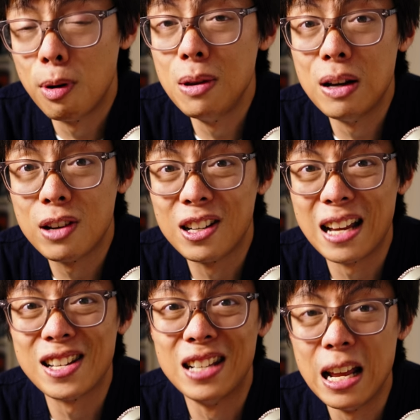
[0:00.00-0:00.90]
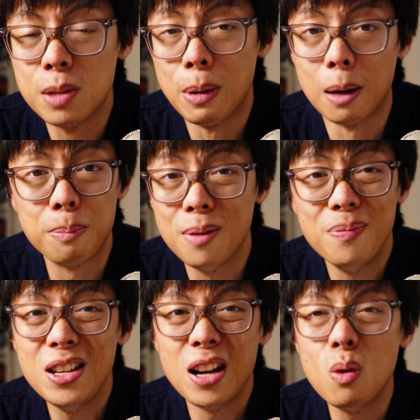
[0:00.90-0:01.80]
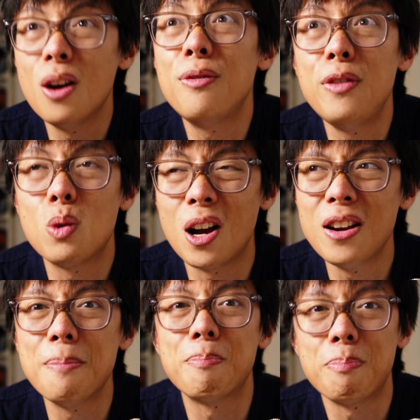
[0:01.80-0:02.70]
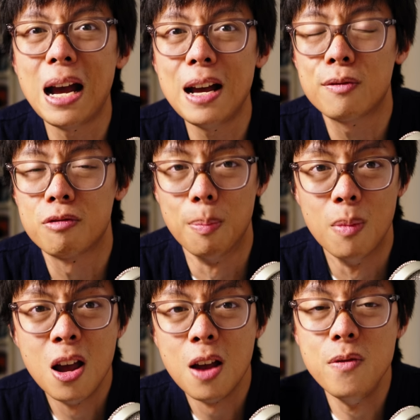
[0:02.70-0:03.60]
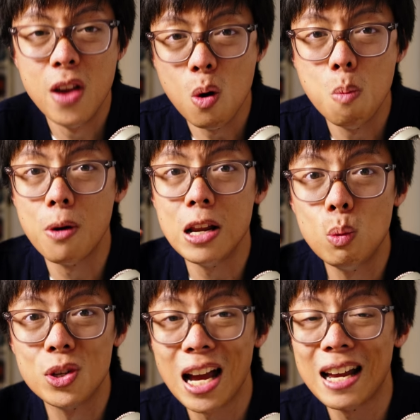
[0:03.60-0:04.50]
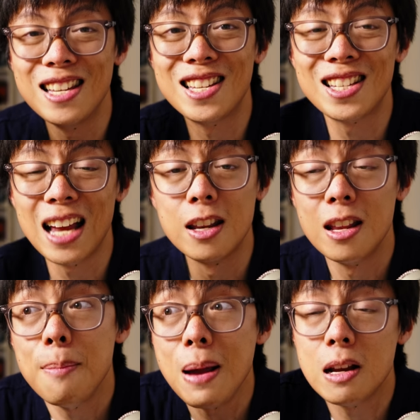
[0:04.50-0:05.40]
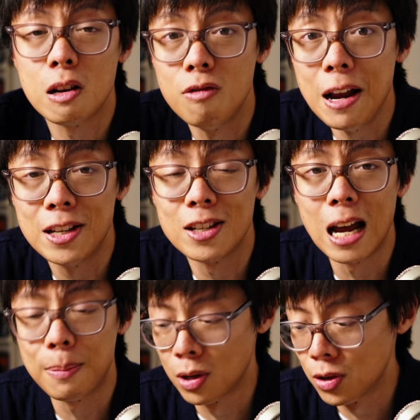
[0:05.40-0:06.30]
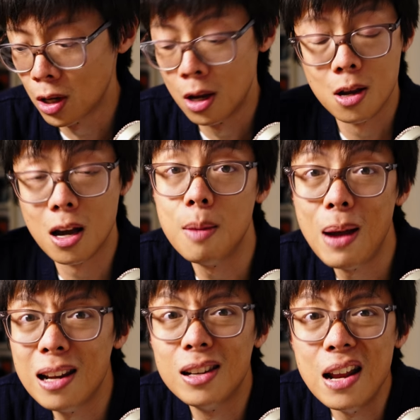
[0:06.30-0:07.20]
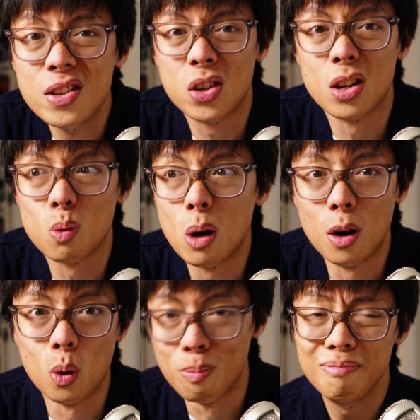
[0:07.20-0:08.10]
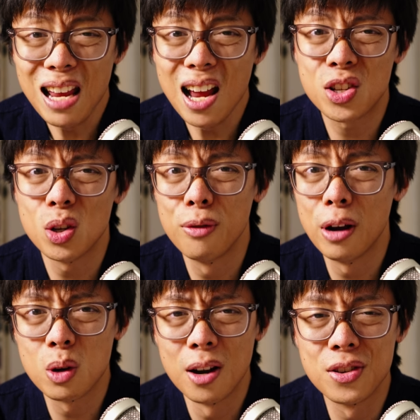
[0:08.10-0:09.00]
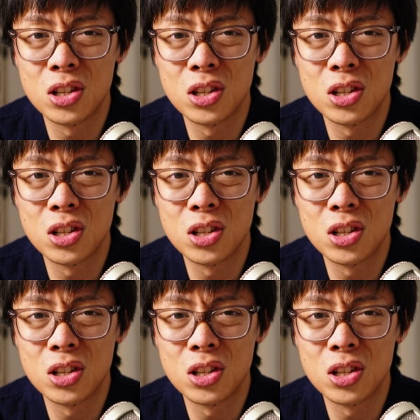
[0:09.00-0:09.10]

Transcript: probably never going to get his lens back, but, you know, I feel kind of bad for him. Nobody was at his stand, and they make great adapters, and they make lenses as well. Yeah, so I felt kind of